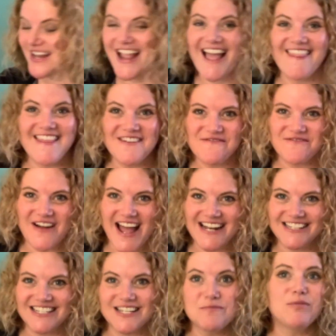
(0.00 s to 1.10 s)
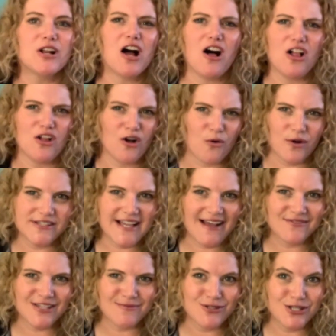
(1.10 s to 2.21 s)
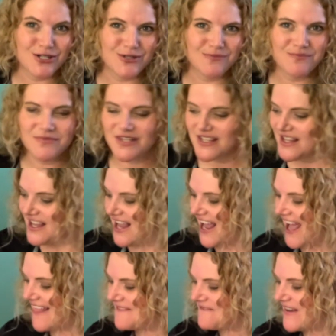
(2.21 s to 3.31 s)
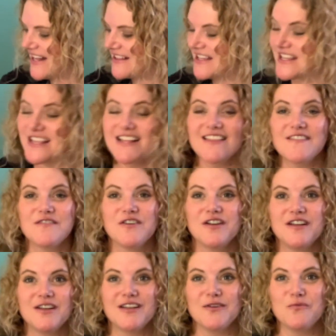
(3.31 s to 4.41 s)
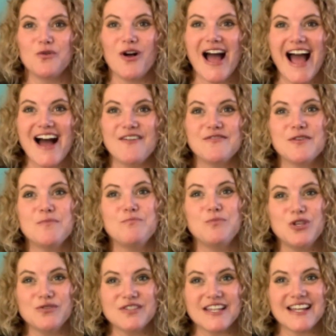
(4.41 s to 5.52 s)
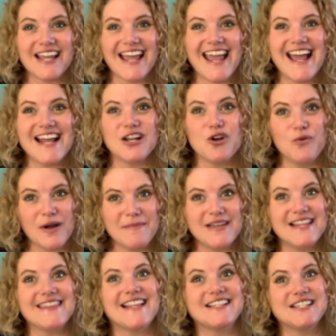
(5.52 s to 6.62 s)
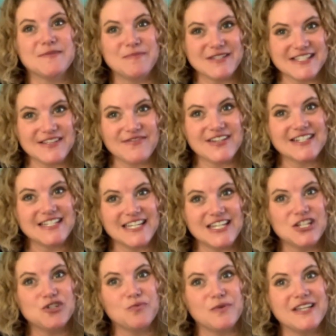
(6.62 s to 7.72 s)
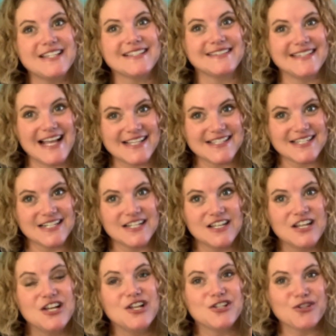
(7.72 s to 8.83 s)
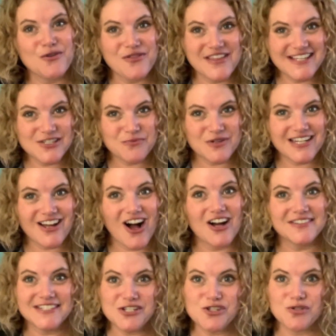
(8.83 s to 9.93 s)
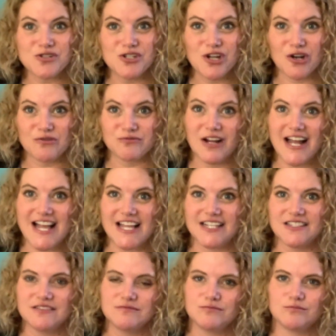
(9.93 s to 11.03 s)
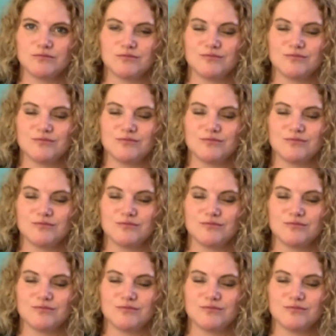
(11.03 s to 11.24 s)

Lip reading: And then finally, but I'll always have some too. And then finally, we'll have music and equipment that's specific to each week's lesson. So this week, I'll need you to go run